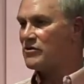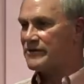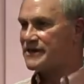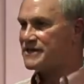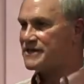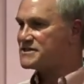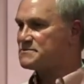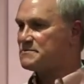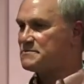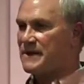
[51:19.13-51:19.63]

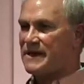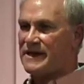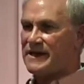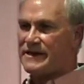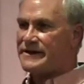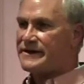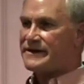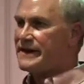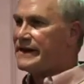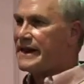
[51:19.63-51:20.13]
spend
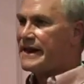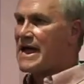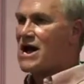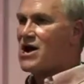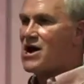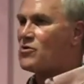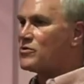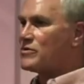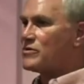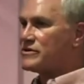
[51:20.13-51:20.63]
an
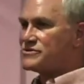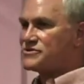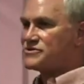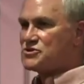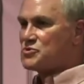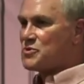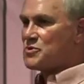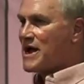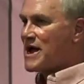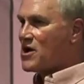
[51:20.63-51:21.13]
hour, two
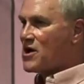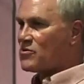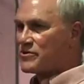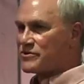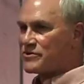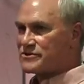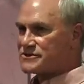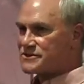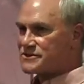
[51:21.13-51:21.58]
hours,